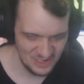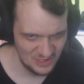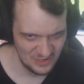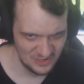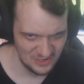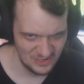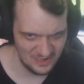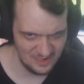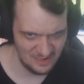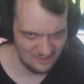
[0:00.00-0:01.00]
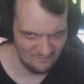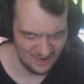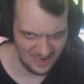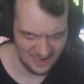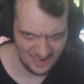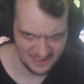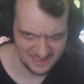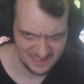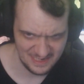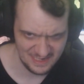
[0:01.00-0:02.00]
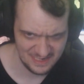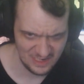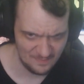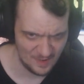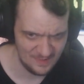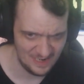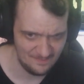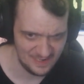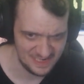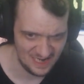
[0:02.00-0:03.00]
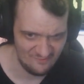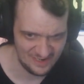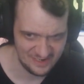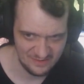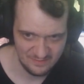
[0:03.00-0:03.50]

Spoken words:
So, what is your problem, Mr. Robot?